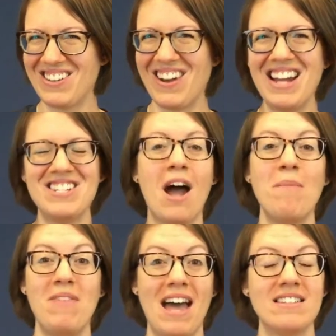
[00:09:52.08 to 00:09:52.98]
Great
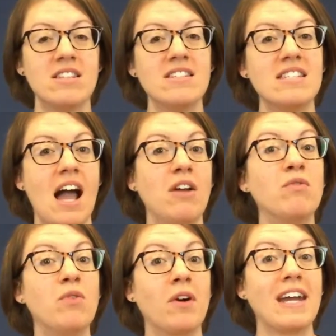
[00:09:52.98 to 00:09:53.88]
job. That's the sign
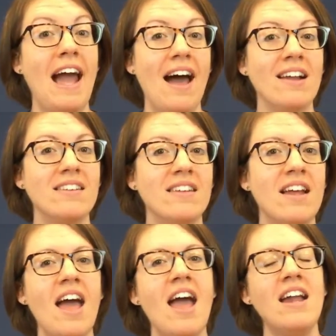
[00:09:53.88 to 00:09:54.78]
for cat.
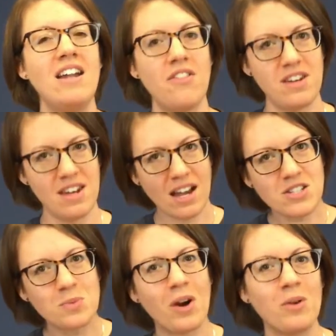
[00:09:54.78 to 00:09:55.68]
Now the
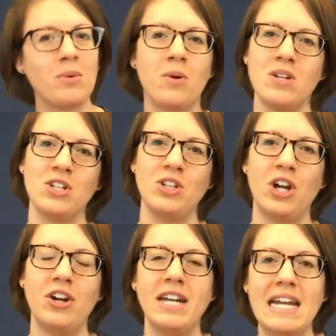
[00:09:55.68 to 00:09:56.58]
next word we're going to
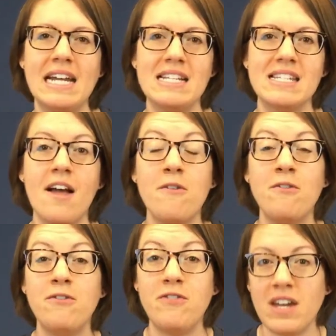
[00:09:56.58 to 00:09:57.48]
learn is
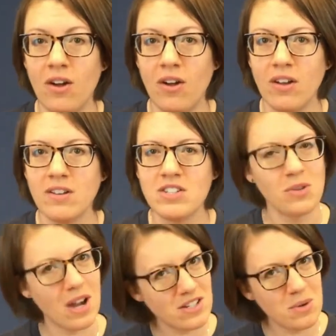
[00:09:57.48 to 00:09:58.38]
fiddle. Do
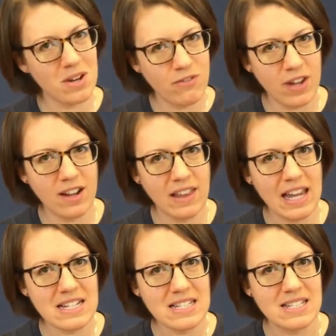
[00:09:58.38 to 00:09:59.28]
you guys know what a fiddle
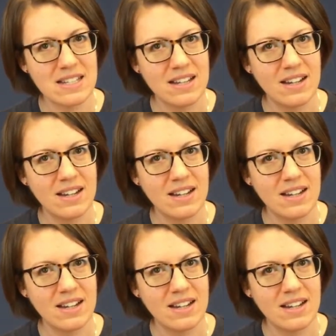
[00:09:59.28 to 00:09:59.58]
is?